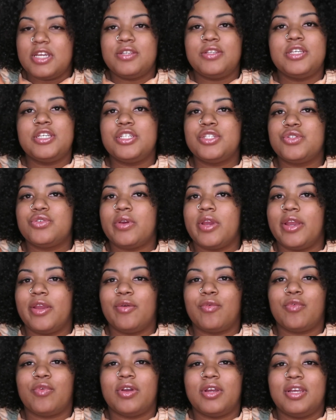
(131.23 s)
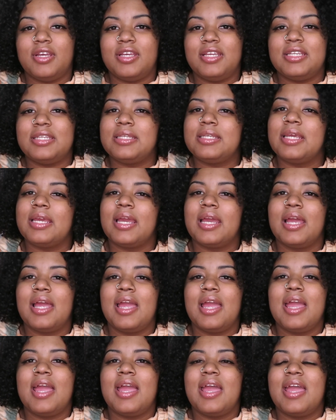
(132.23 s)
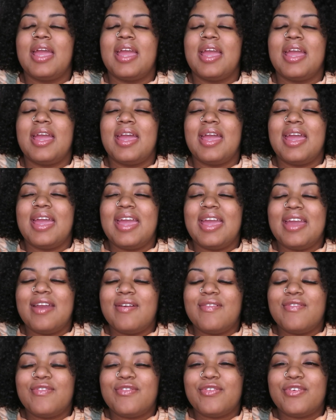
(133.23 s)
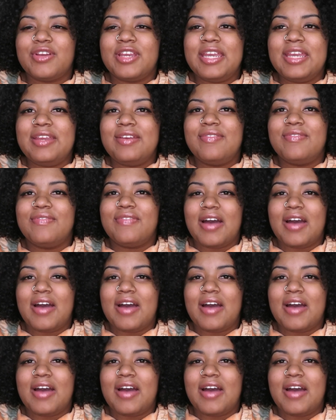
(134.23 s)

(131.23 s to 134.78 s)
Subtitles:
this train runs every